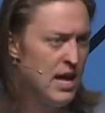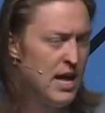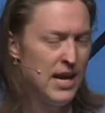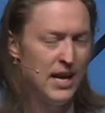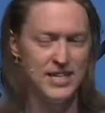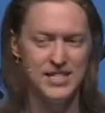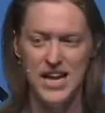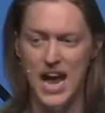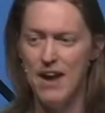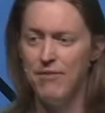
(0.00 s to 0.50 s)

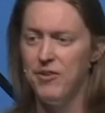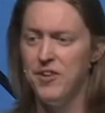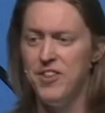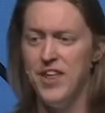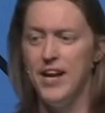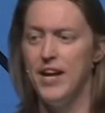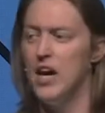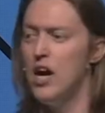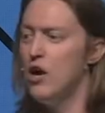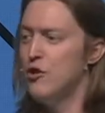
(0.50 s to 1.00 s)
because
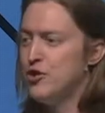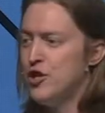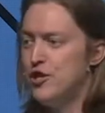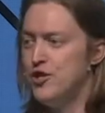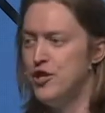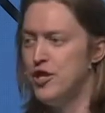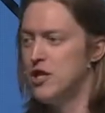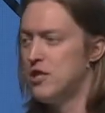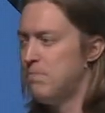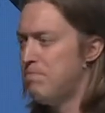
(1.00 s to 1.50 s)
everything else is
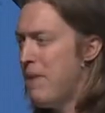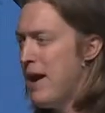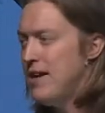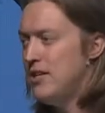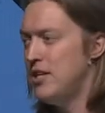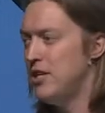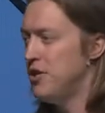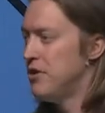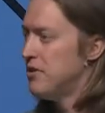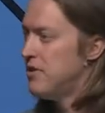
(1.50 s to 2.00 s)
just
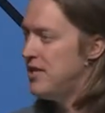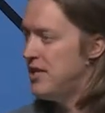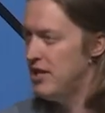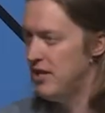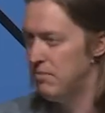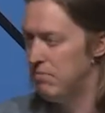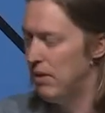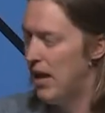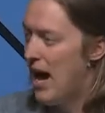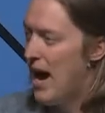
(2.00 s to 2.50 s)
painting your
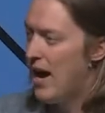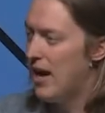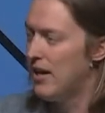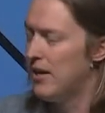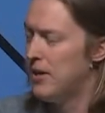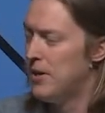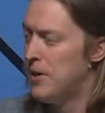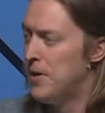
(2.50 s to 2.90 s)
teeth black.